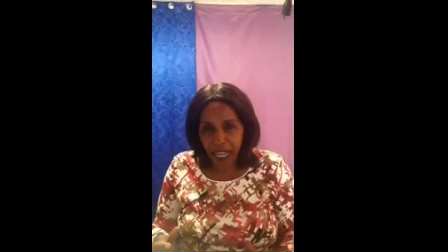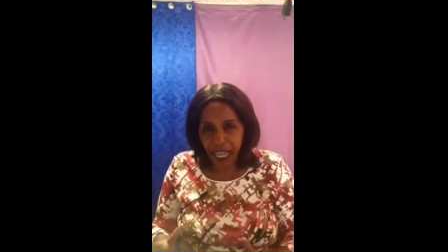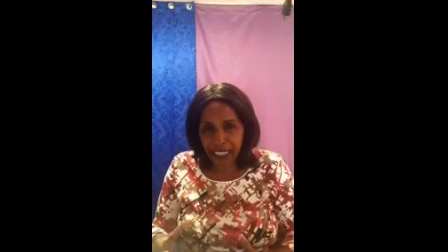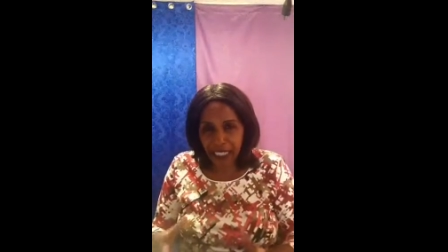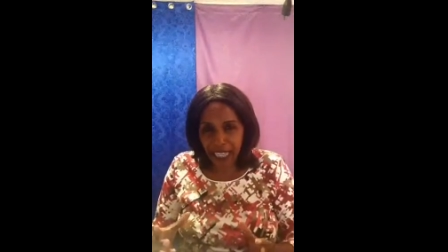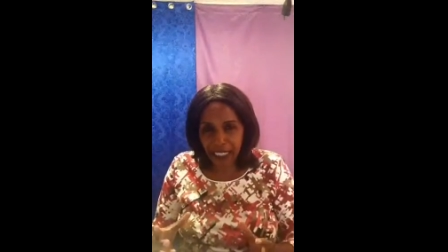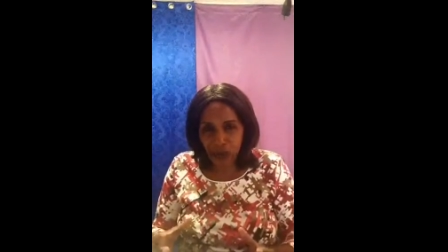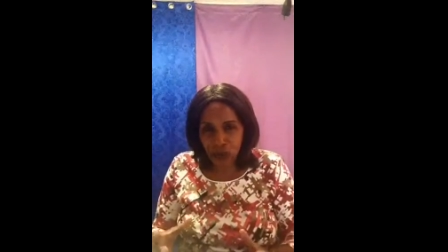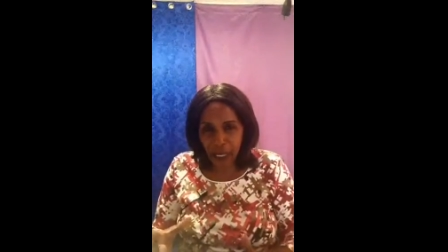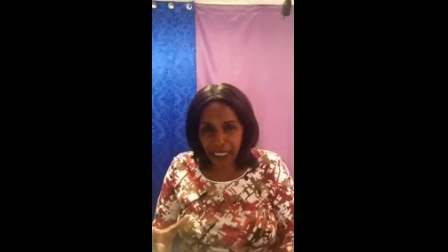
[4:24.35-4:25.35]
and that
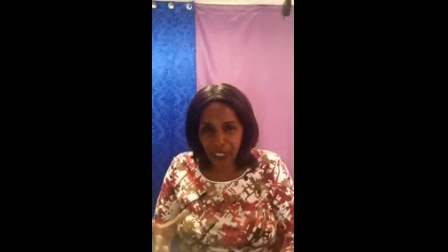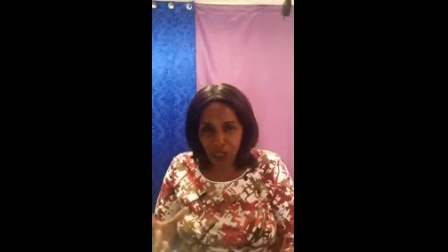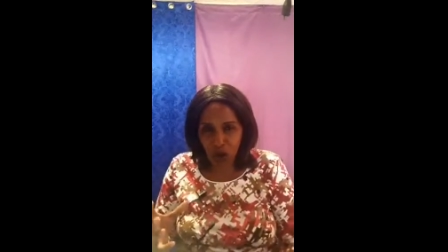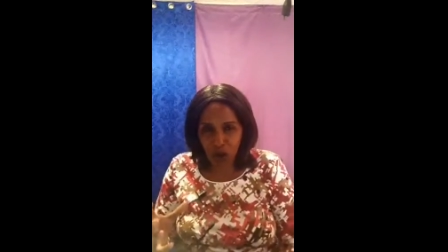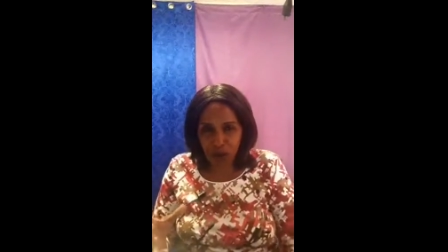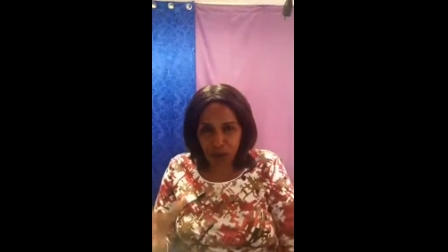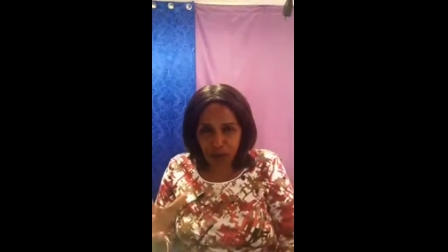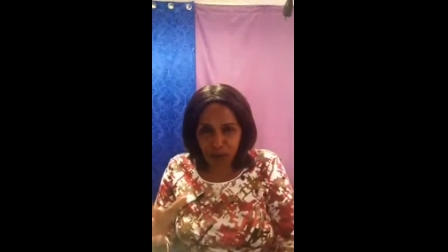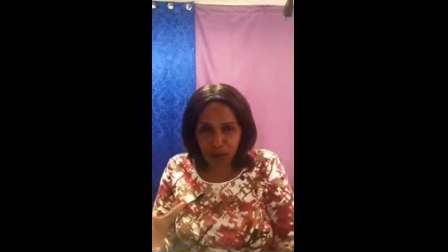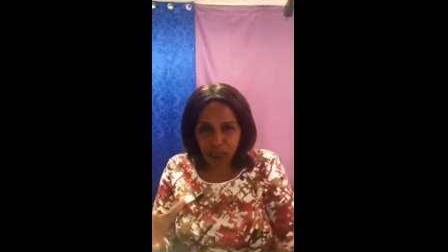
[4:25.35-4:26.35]
is where God
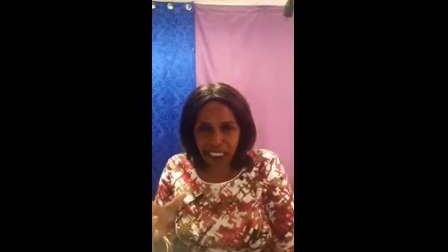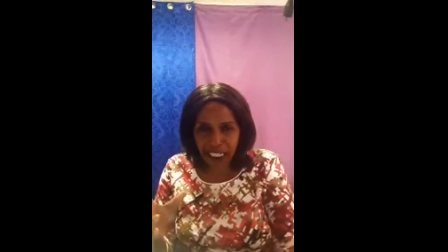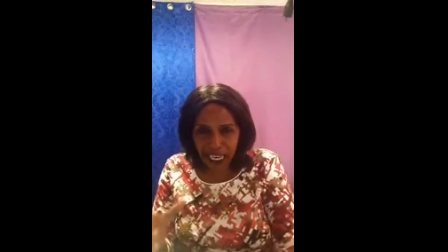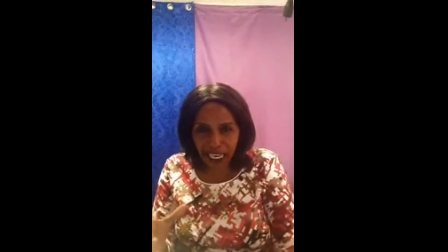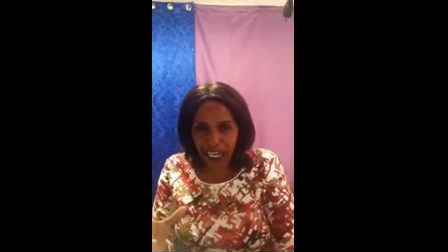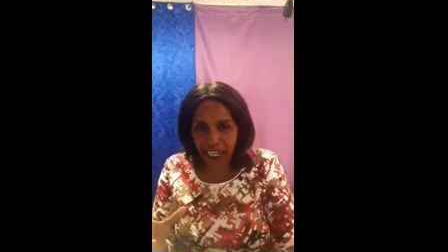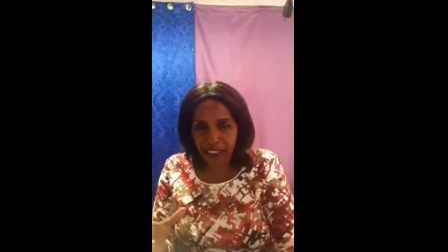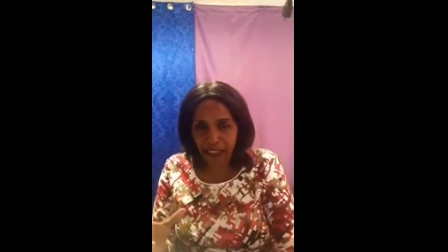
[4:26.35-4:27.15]
remembered Anna.